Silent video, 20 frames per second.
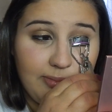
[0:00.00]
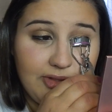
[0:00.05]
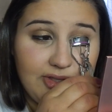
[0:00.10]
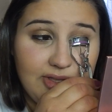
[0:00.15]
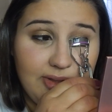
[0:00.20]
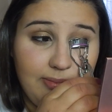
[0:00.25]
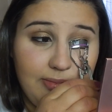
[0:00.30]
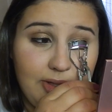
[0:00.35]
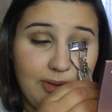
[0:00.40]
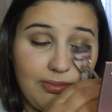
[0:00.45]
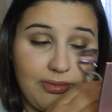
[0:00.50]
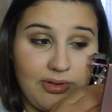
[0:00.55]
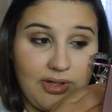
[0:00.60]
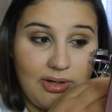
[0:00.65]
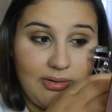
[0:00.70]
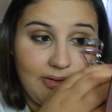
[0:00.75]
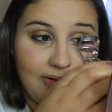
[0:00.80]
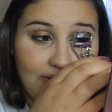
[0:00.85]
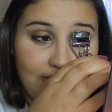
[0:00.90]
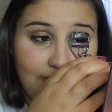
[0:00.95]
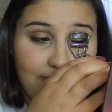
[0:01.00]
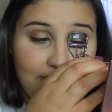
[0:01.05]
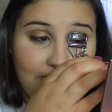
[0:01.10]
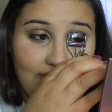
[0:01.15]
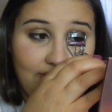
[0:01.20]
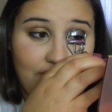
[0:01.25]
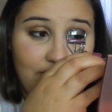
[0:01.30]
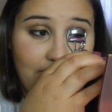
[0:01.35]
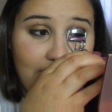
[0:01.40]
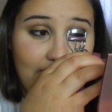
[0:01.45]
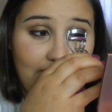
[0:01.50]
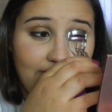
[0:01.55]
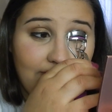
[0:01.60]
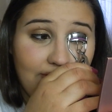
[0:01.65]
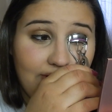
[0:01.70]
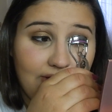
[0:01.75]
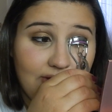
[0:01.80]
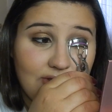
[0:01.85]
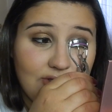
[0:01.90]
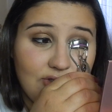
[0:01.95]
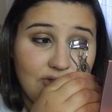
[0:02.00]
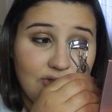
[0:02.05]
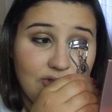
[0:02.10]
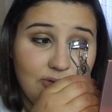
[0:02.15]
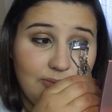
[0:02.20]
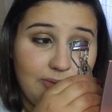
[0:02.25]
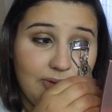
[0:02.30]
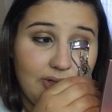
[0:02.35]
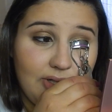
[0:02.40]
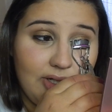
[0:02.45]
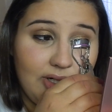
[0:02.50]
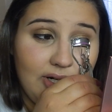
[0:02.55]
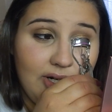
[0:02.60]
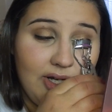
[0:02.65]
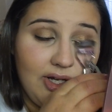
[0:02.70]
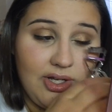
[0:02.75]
some people out with it, but if you have like super